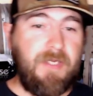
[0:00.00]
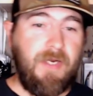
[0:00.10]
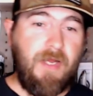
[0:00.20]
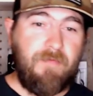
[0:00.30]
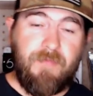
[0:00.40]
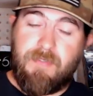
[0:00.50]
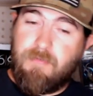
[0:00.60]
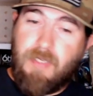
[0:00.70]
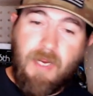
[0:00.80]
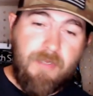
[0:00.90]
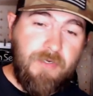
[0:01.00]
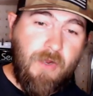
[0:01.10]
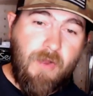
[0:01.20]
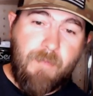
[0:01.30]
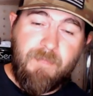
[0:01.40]
of, I, you
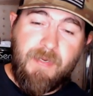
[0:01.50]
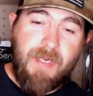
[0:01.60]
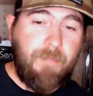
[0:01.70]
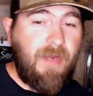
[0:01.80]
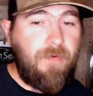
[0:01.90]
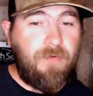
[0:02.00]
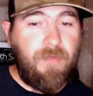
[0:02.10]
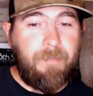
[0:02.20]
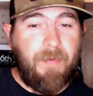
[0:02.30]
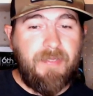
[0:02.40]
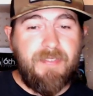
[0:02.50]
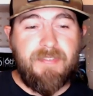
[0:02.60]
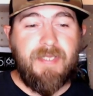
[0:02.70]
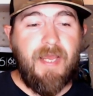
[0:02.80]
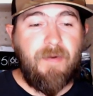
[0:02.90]
know, I'm me. I'm not going to clickbait this
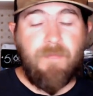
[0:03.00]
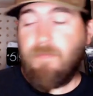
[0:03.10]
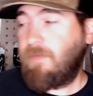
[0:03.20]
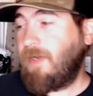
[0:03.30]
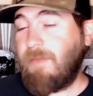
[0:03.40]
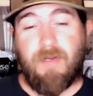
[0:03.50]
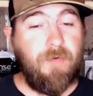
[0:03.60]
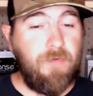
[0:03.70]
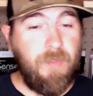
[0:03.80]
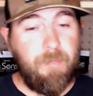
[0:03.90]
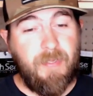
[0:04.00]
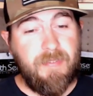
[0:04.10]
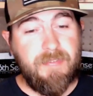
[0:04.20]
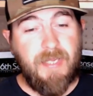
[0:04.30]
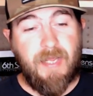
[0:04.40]
title. I'm not going to clickbait
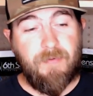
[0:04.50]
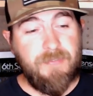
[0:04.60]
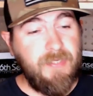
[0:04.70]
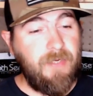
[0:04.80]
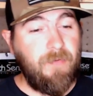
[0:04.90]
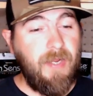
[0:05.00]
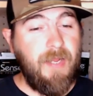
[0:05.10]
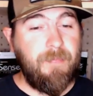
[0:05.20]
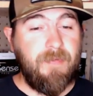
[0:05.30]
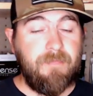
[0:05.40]
the title. It's not going to happen,